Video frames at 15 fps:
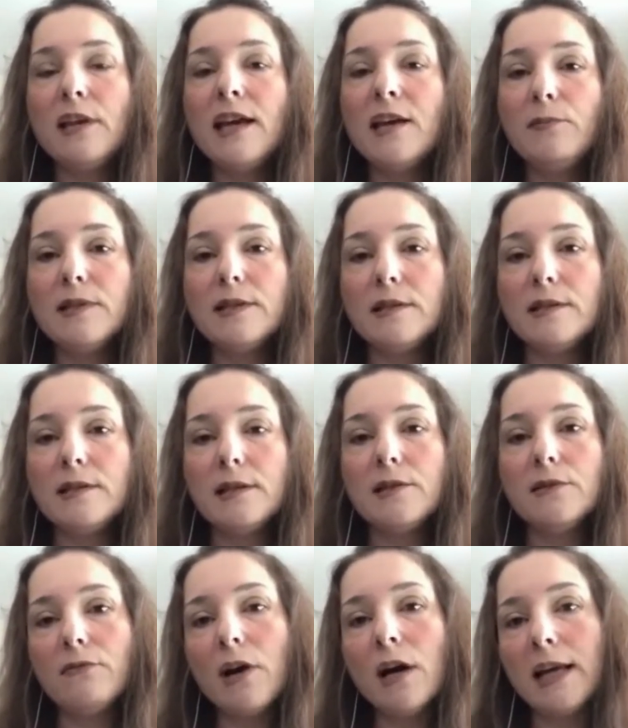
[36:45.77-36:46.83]
online business
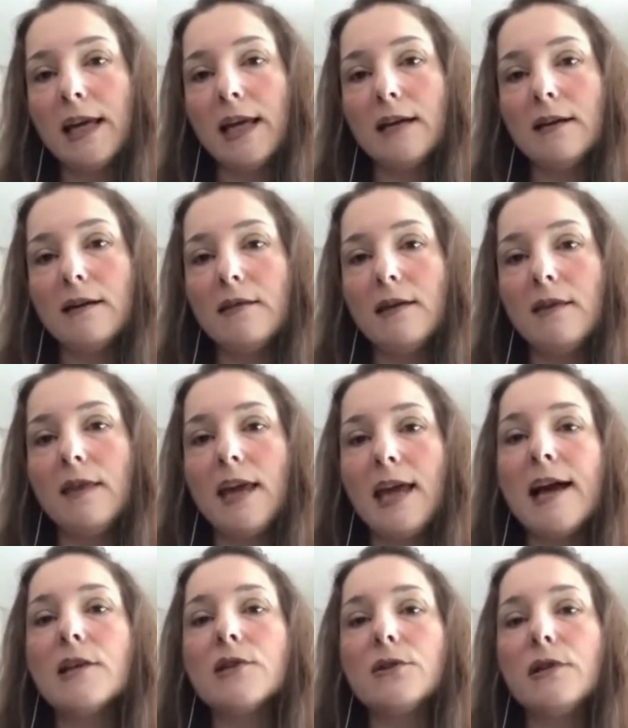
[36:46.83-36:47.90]
is running, then
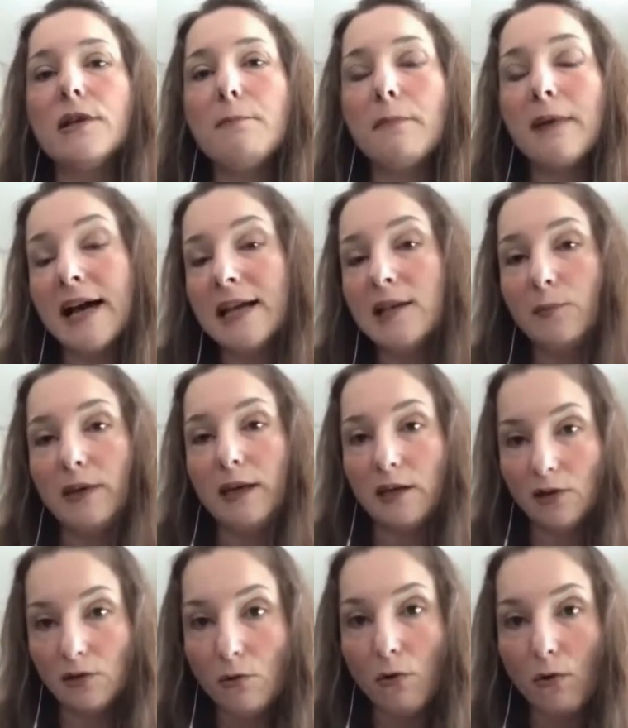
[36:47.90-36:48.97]
they actually might
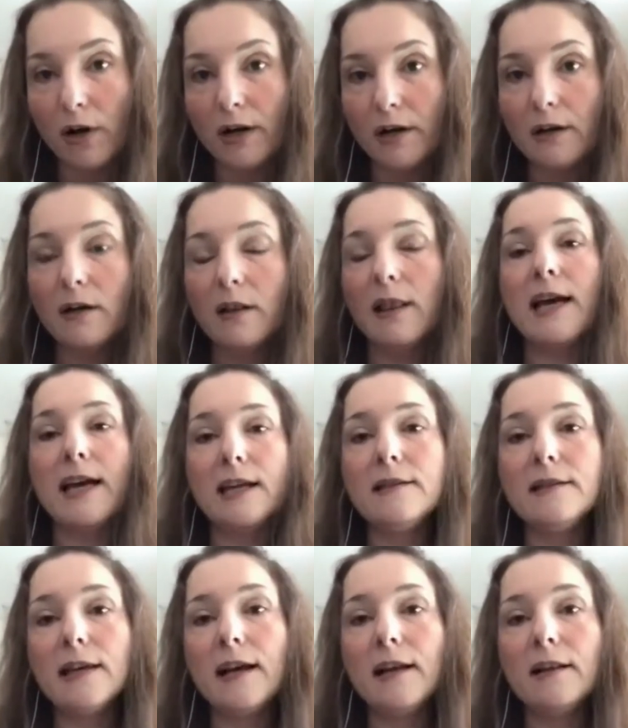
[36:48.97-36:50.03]
be your
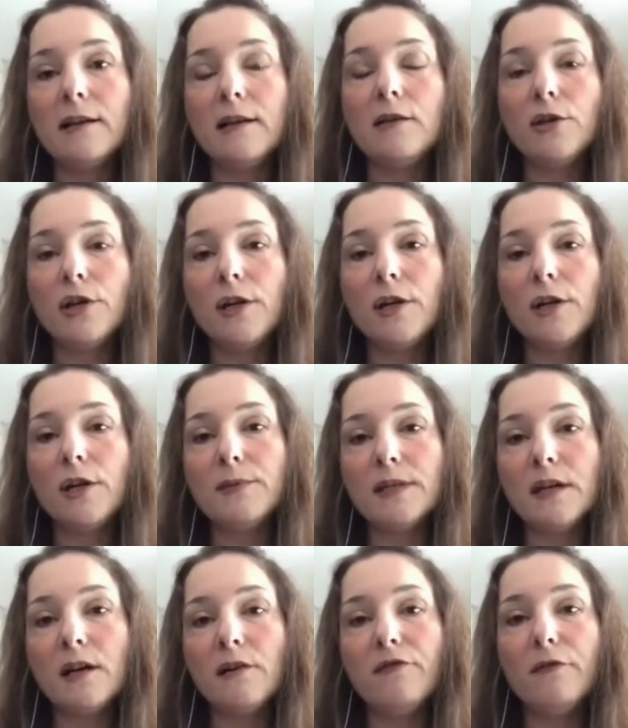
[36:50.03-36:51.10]
clientele in terms
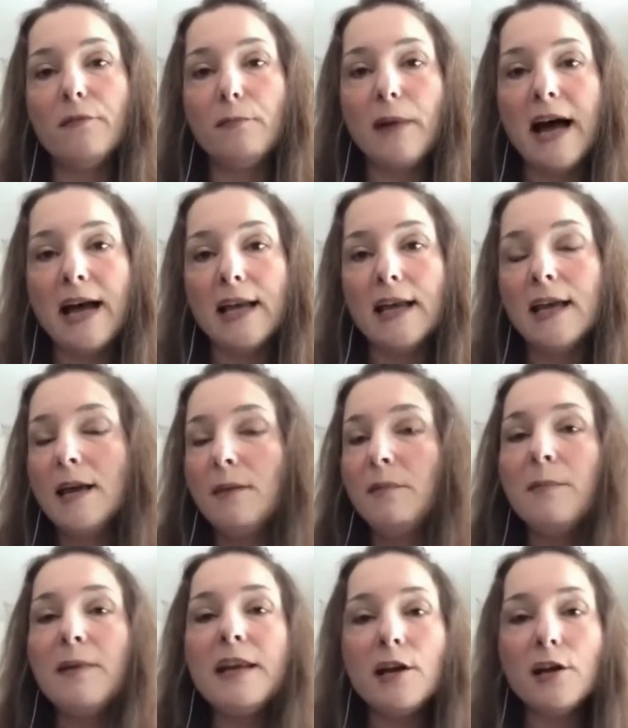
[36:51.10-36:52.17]
of buying.
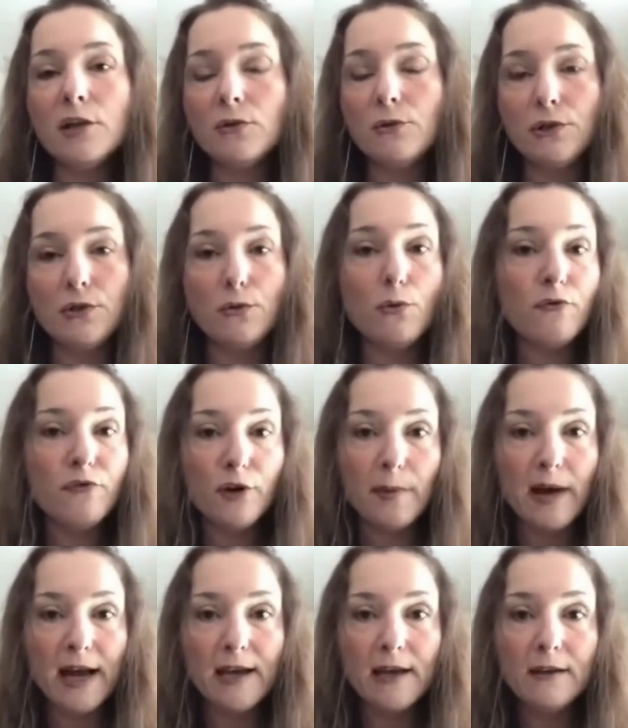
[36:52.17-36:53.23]
Maybe they're not going to
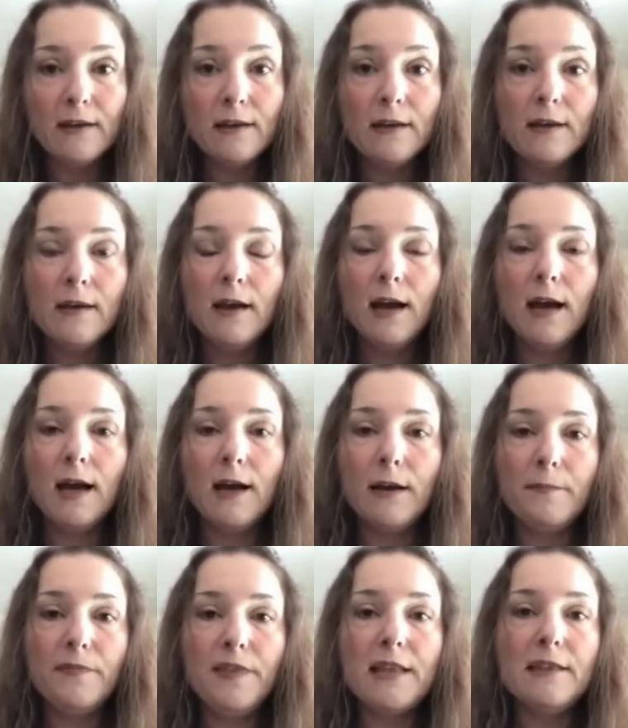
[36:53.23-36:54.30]
overbuy
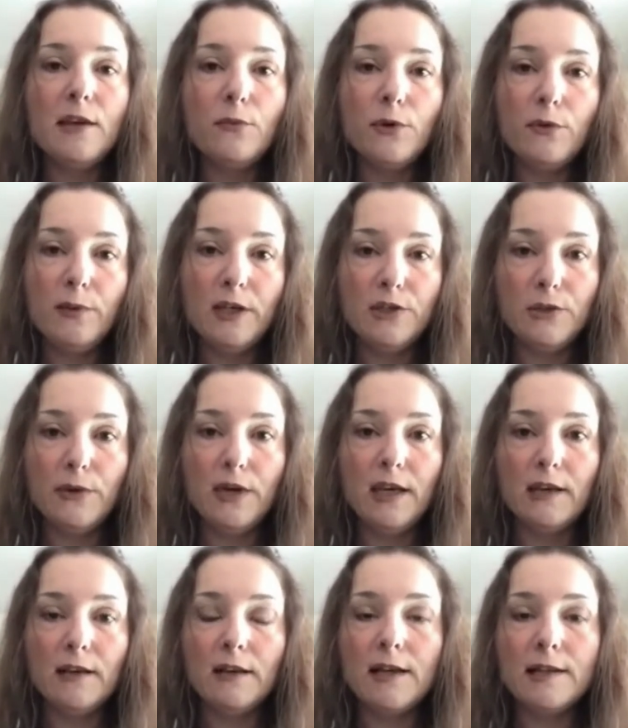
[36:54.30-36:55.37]
that they would be
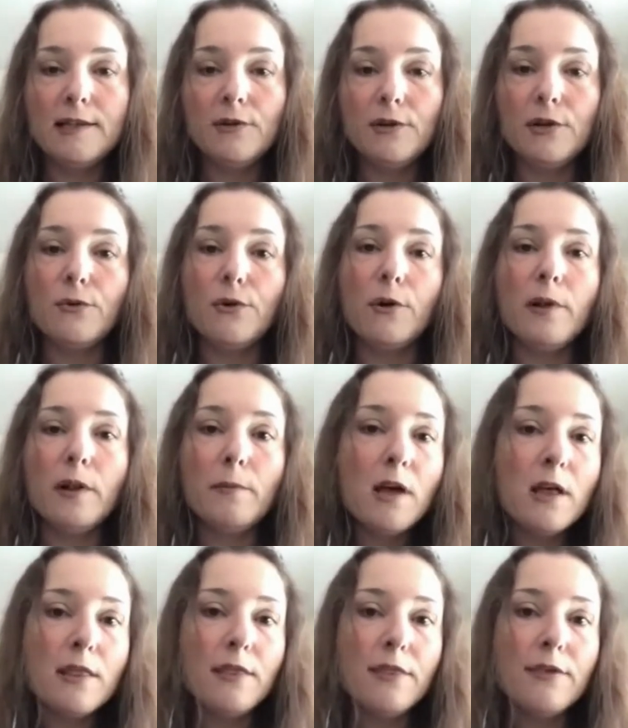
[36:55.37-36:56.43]
doing, let's say, in a normal
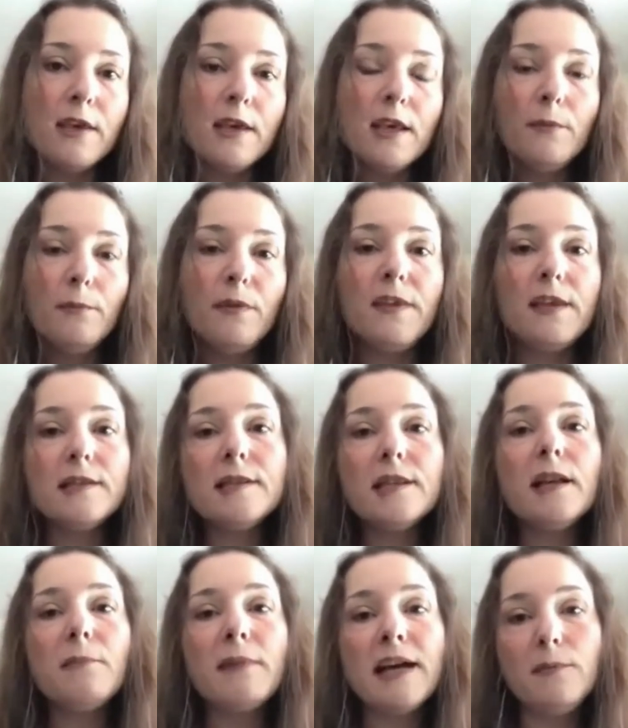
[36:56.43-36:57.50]
month, but they
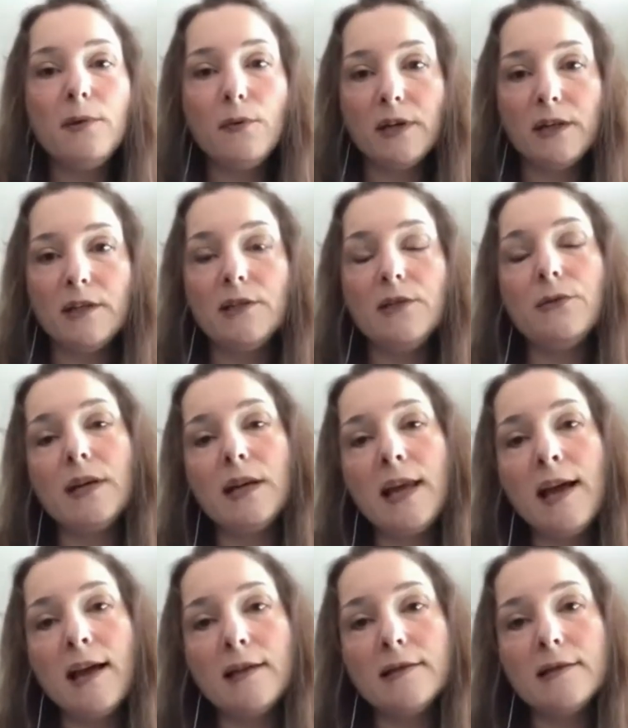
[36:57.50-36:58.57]
still might be wanting to
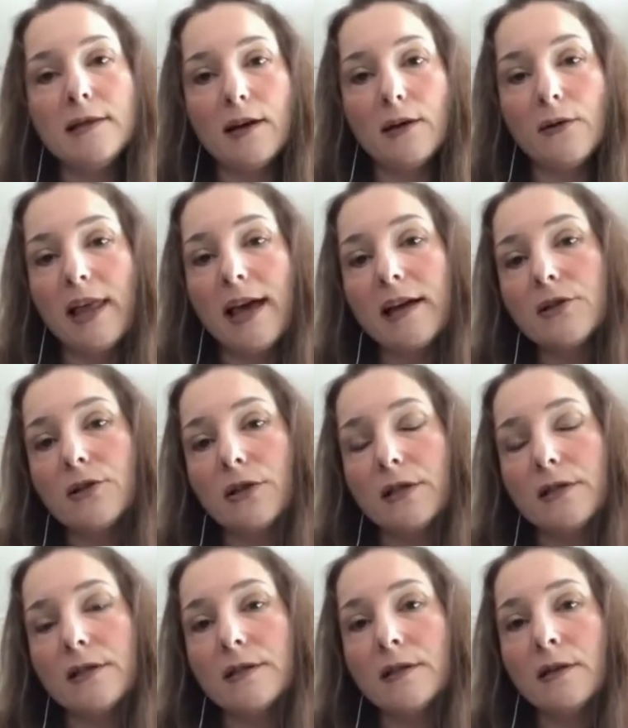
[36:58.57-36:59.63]
enhance their
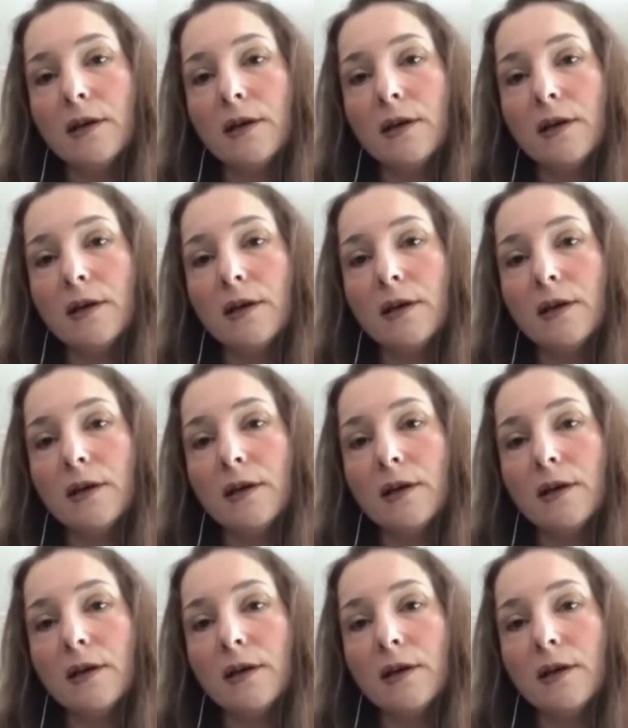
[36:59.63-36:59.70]
collections.